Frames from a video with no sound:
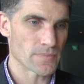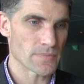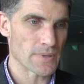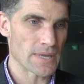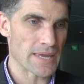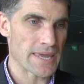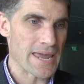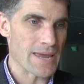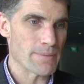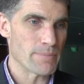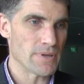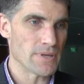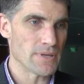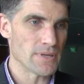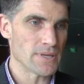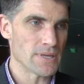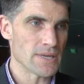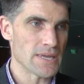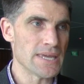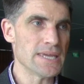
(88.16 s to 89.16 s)
it can
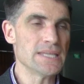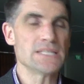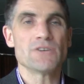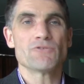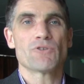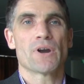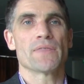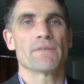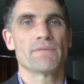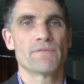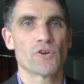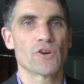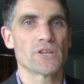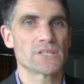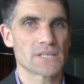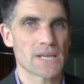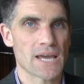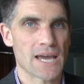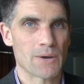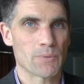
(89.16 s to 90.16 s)
be easy right at the very
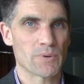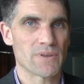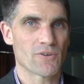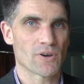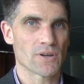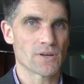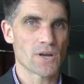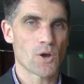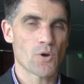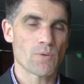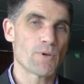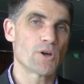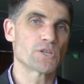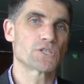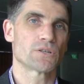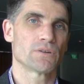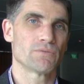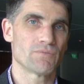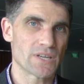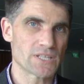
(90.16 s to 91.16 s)
start when you've got no
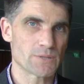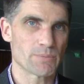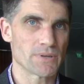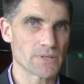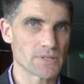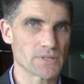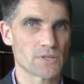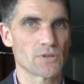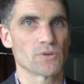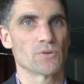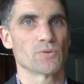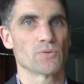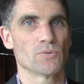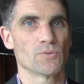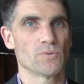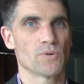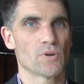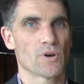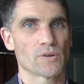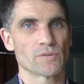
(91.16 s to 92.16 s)
emotional investment
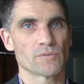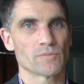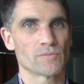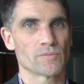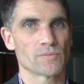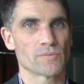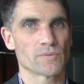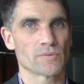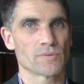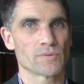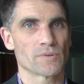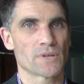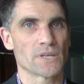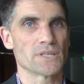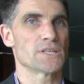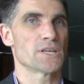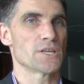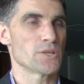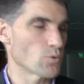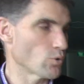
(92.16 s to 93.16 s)
to not
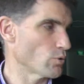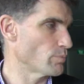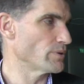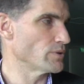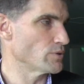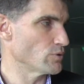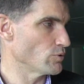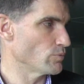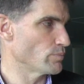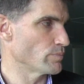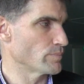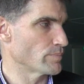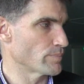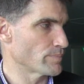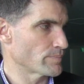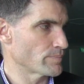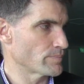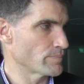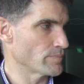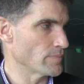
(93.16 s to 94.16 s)
continue or to
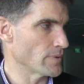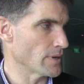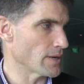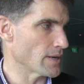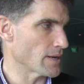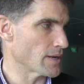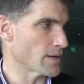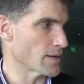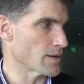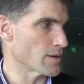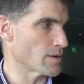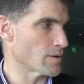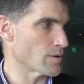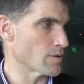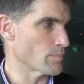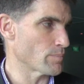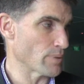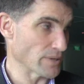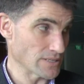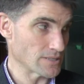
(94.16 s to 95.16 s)

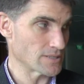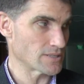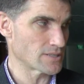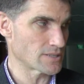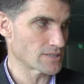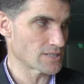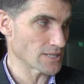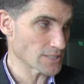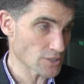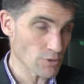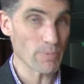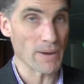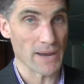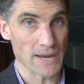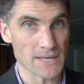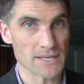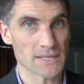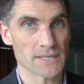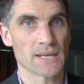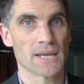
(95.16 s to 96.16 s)

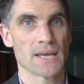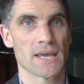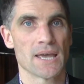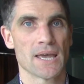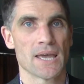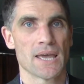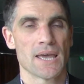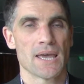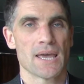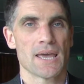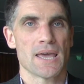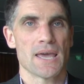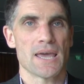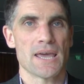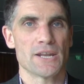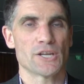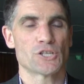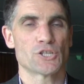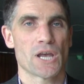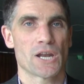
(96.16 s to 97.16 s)
participate
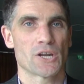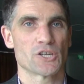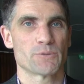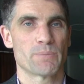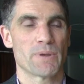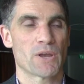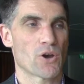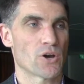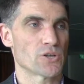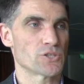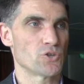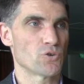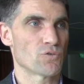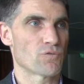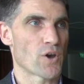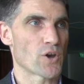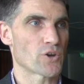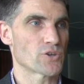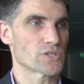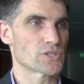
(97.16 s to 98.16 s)
in a challenge because you're
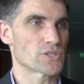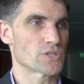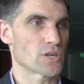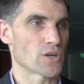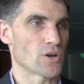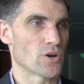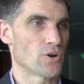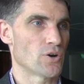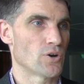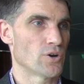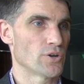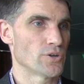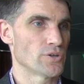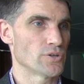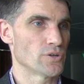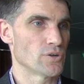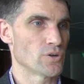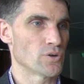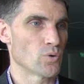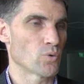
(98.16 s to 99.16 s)
focused
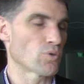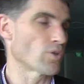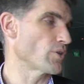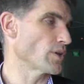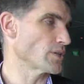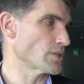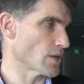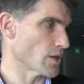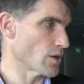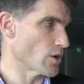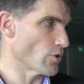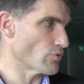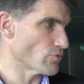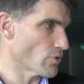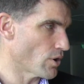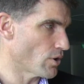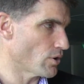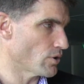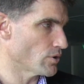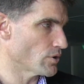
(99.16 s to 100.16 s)
on all the things that can go
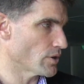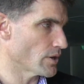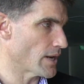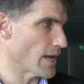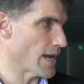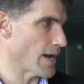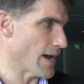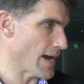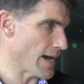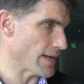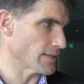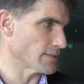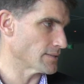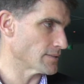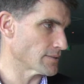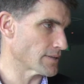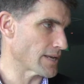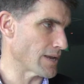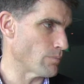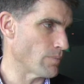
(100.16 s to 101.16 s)
wrong and how hard it
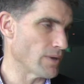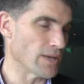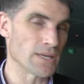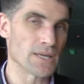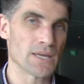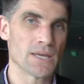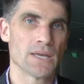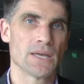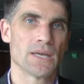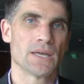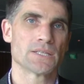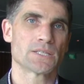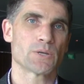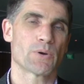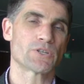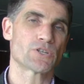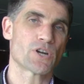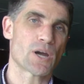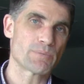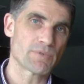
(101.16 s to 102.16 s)
can be.
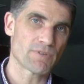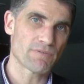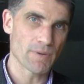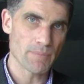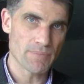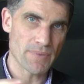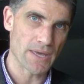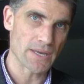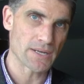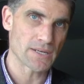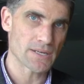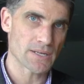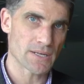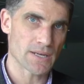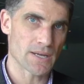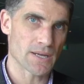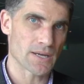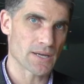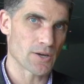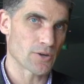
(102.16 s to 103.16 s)
So I tried to flip that
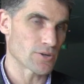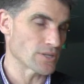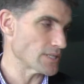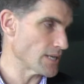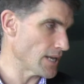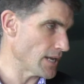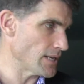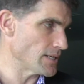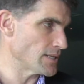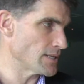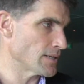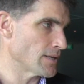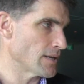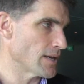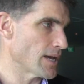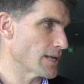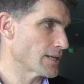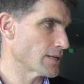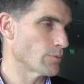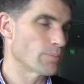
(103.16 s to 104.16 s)
on its head
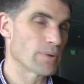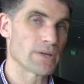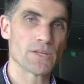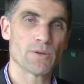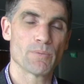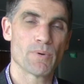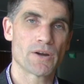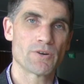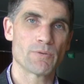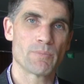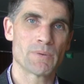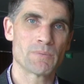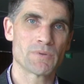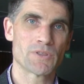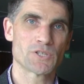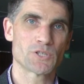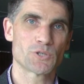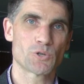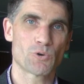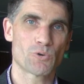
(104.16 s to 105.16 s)
a little bit. You might remember
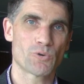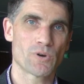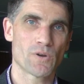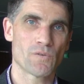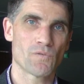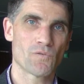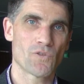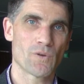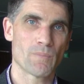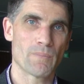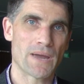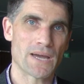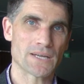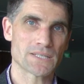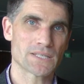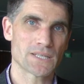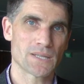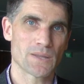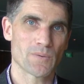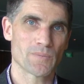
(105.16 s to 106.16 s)
the story of the
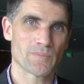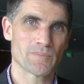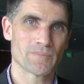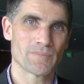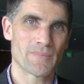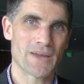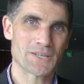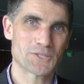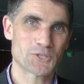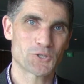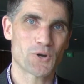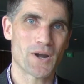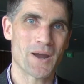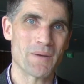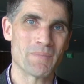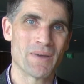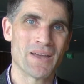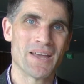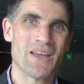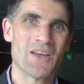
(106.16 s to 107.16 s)
mouse and the
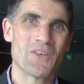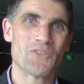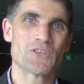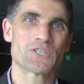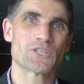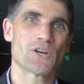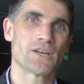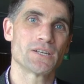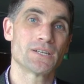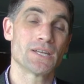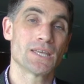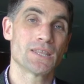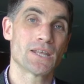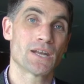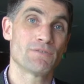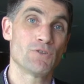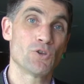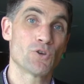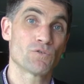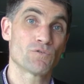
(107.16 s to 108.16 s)
mousetrap. This idea that
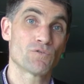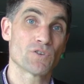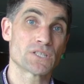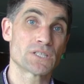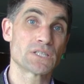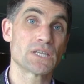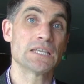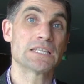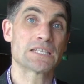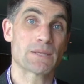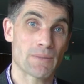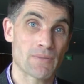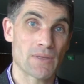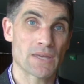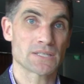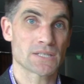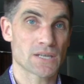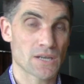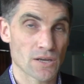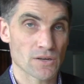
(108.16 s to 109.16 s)
if you can foresee something
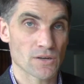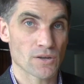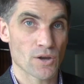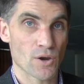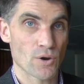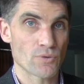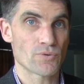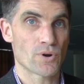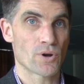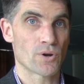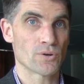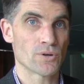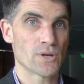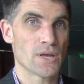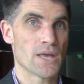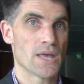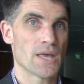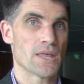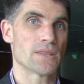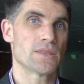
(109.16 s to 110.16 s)
that's going to go wrong,
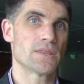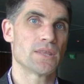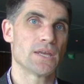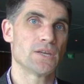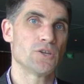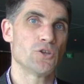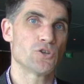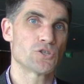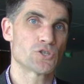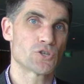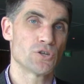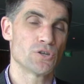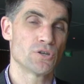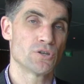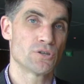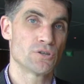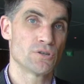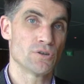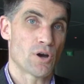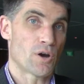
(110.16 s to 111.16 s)
then you should
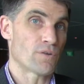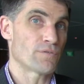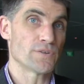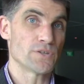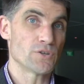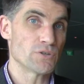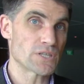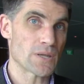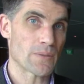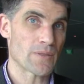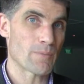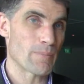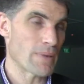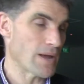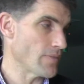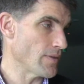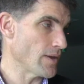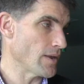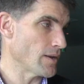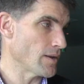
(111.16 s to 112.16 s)
often do something
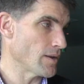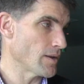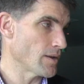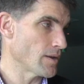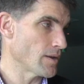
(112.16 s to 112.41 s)
about that